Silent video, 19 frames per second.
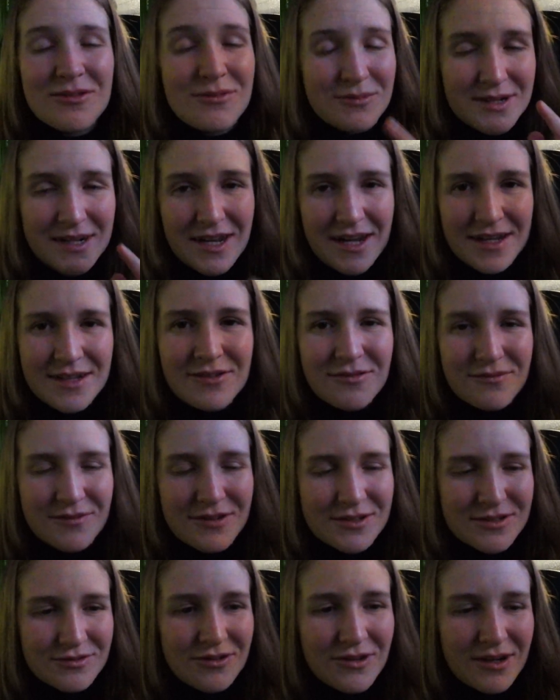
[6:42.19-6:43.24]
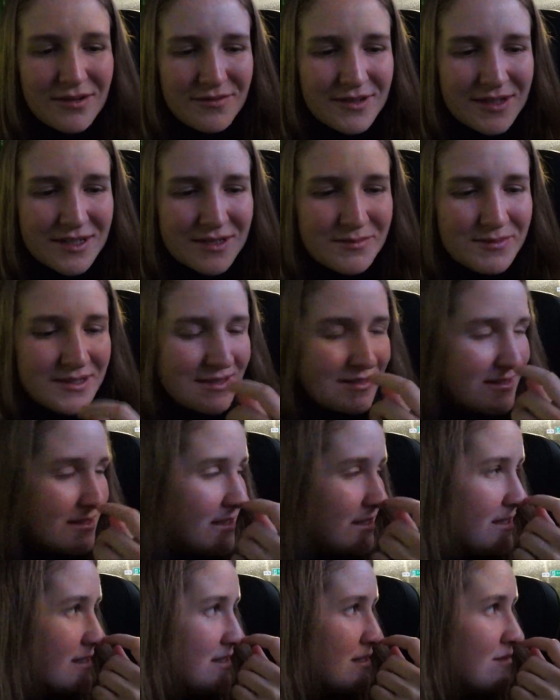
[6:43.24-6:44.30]
when I first got a Flixbus,
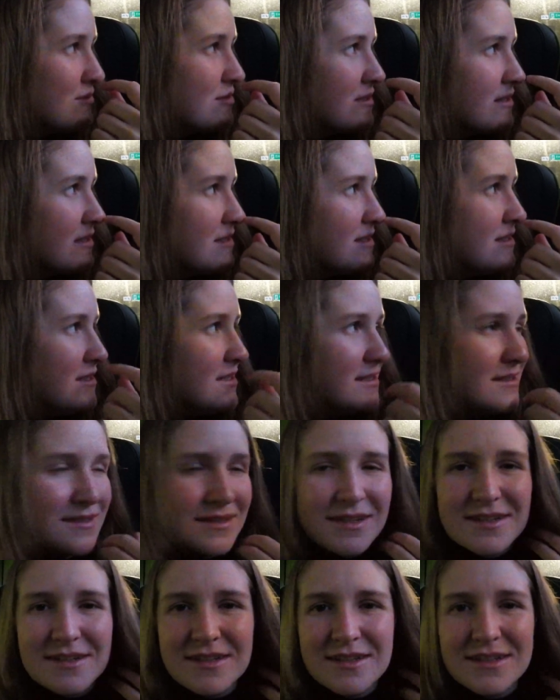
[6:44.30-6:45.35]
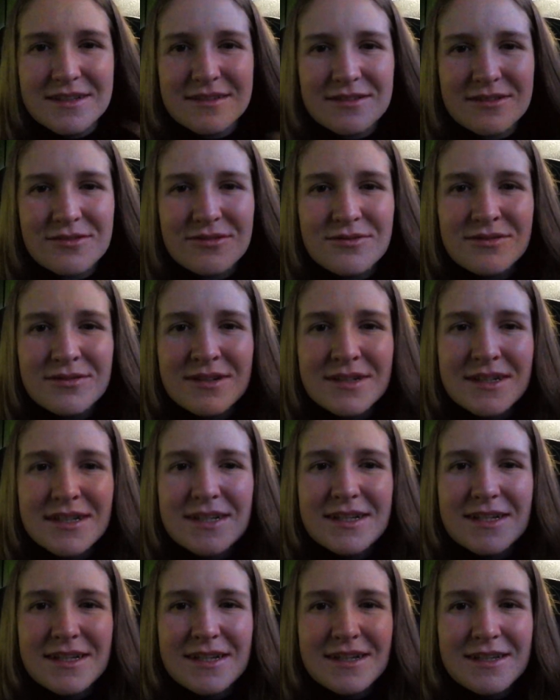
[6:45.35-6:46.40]
it was years and years ago
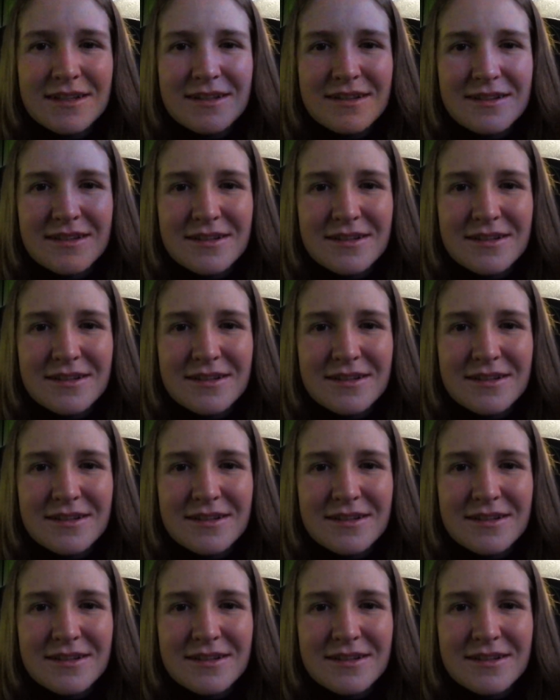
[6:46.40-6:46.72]
in